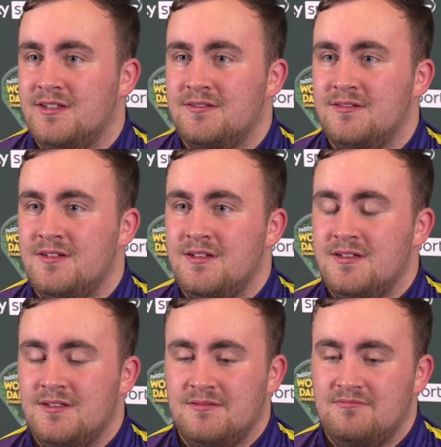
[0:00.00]
then
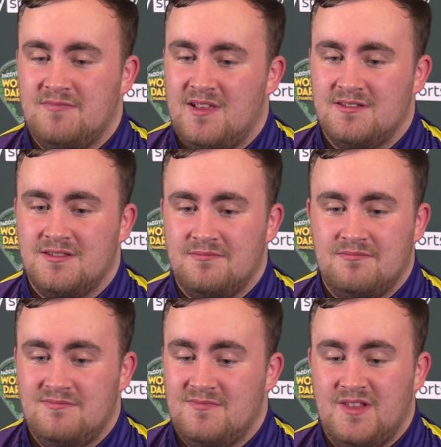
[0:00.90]

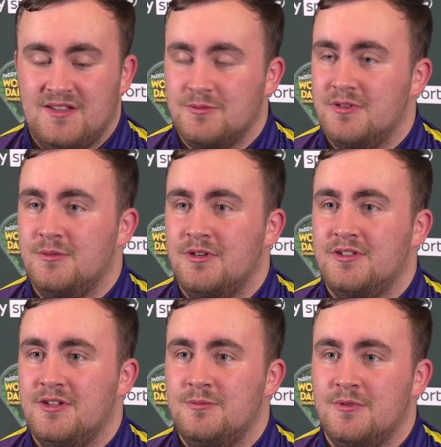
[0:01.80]
that's what they want to do.